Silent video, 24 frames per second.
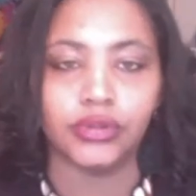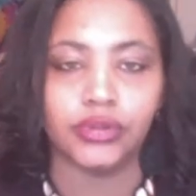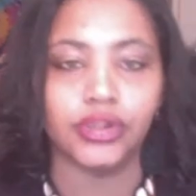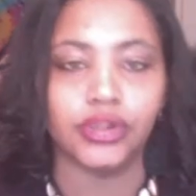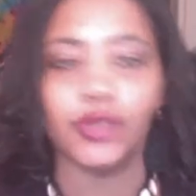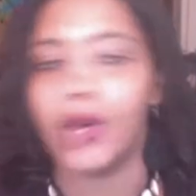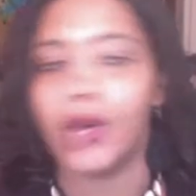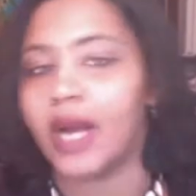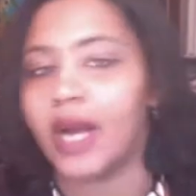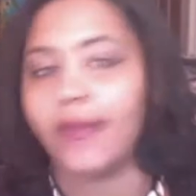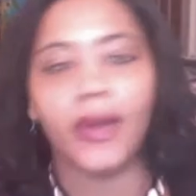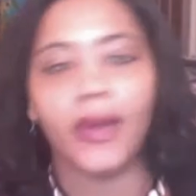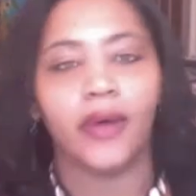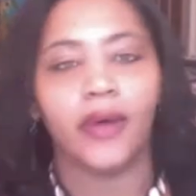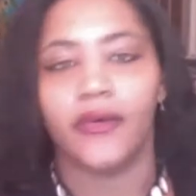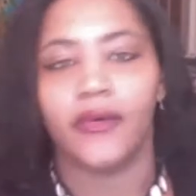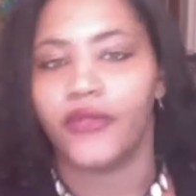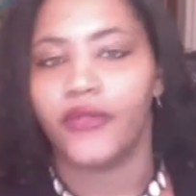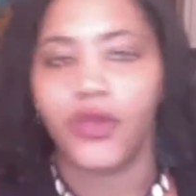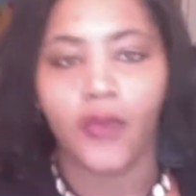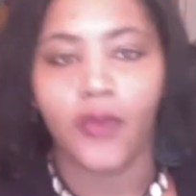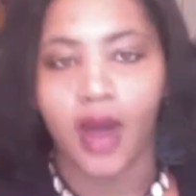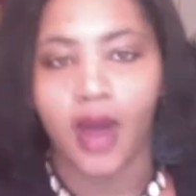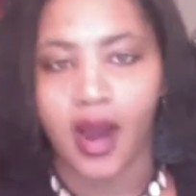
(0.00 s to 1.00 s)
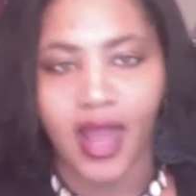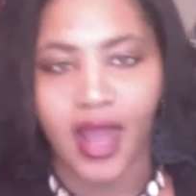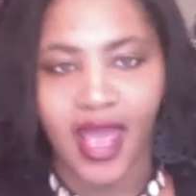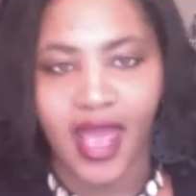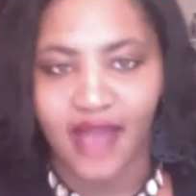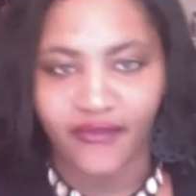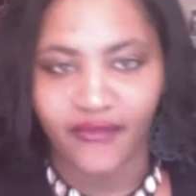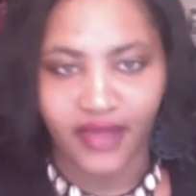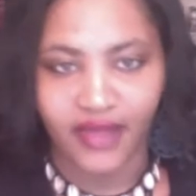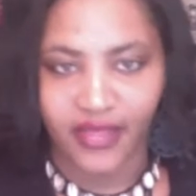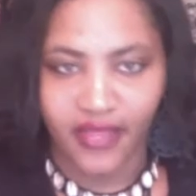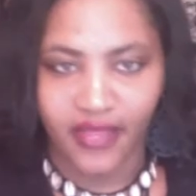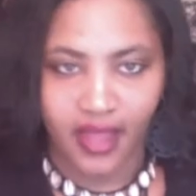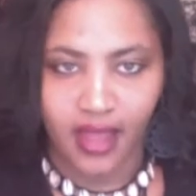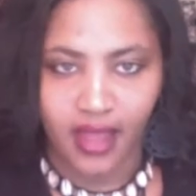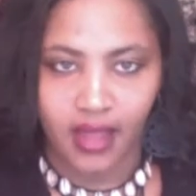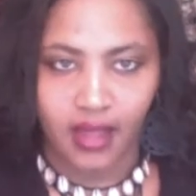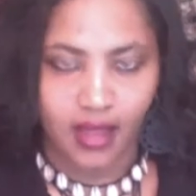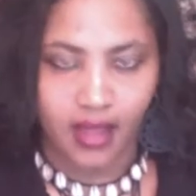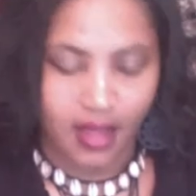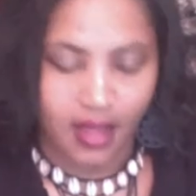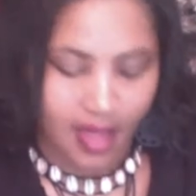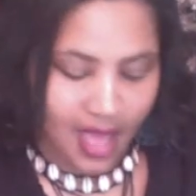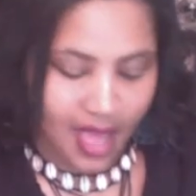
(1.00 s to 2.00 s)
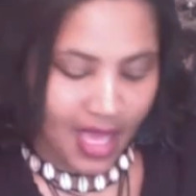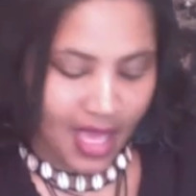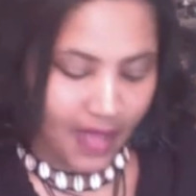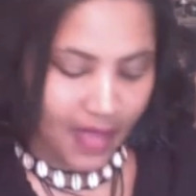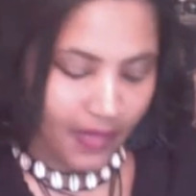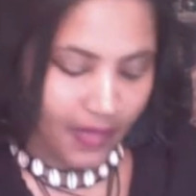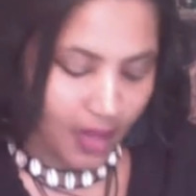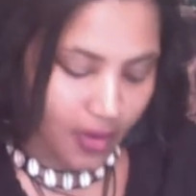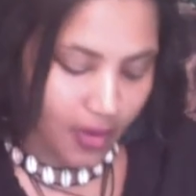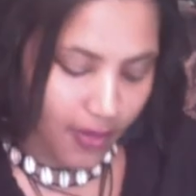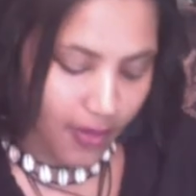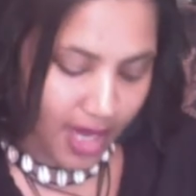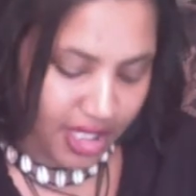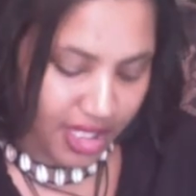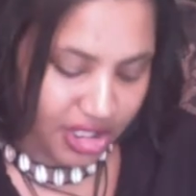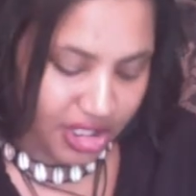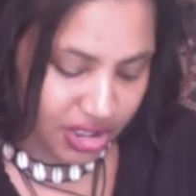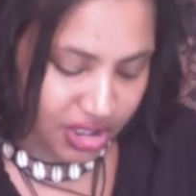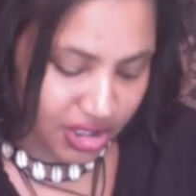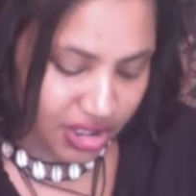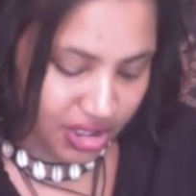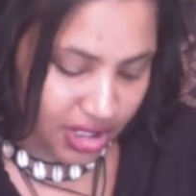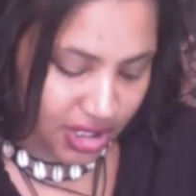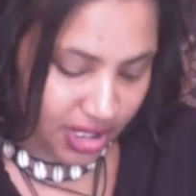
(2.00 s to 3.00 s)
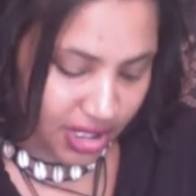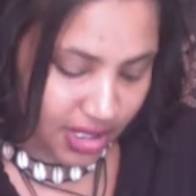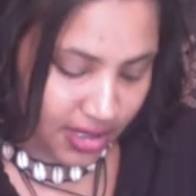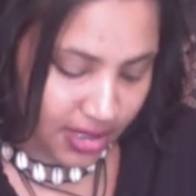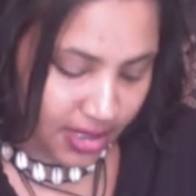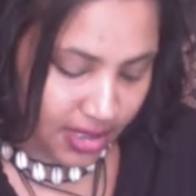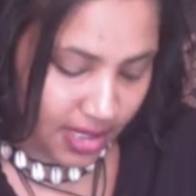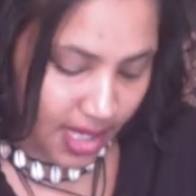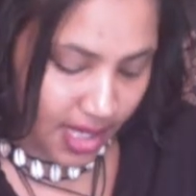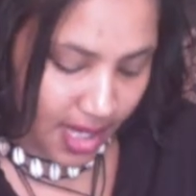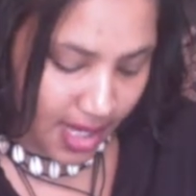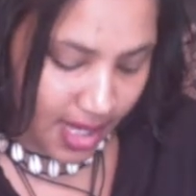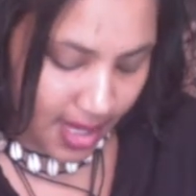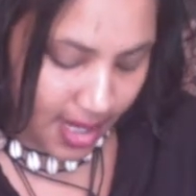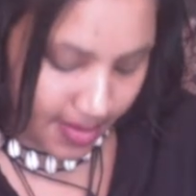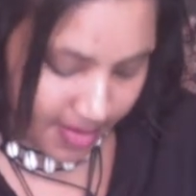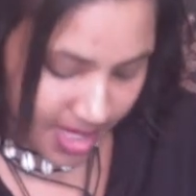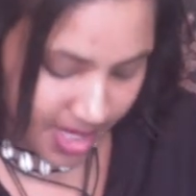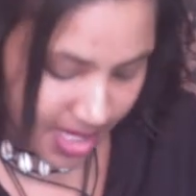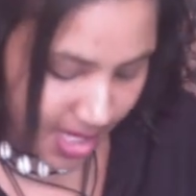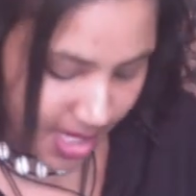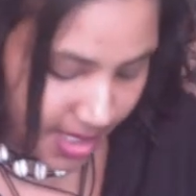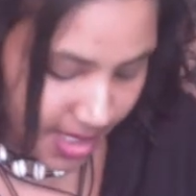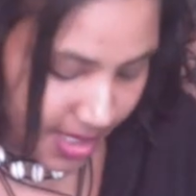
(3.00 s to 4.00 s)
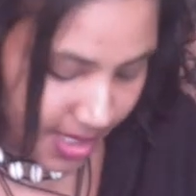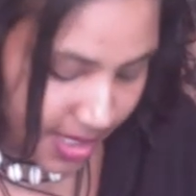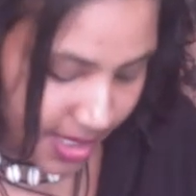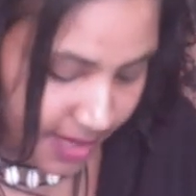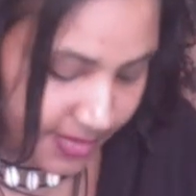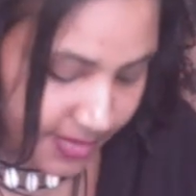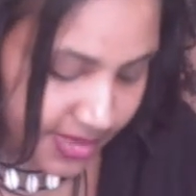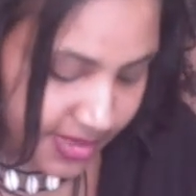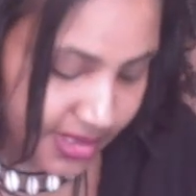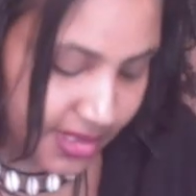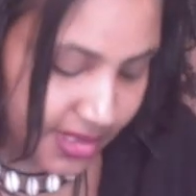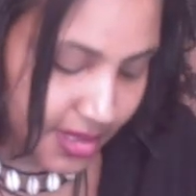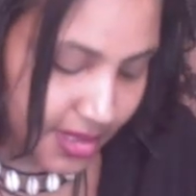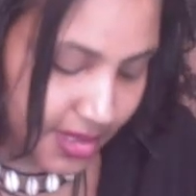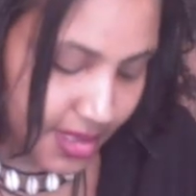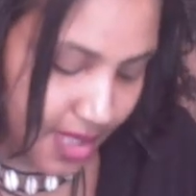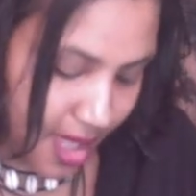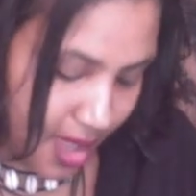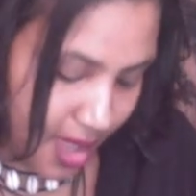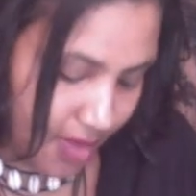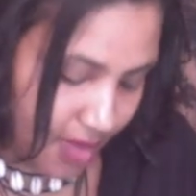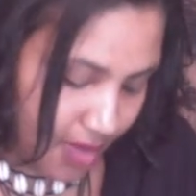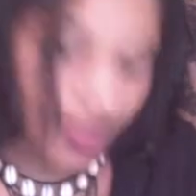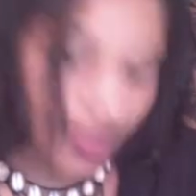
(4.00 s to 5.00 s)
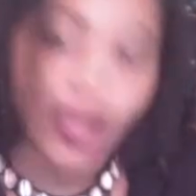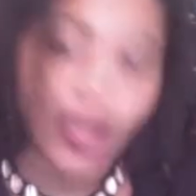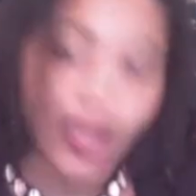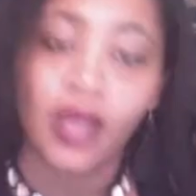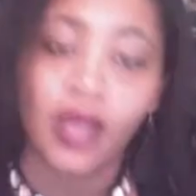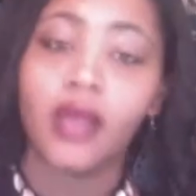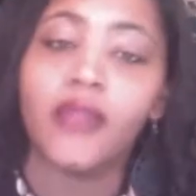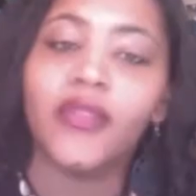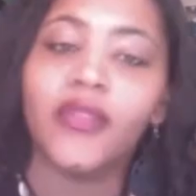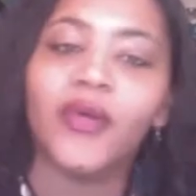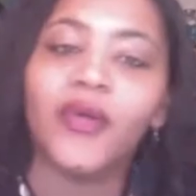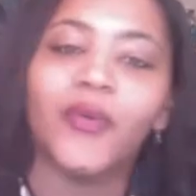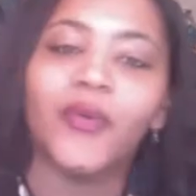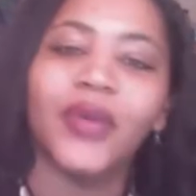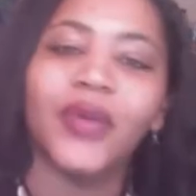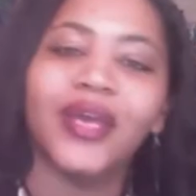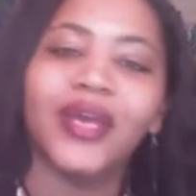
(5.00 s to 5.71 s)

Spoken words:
You are both. You are everything. The question becomes, oh, the wheel,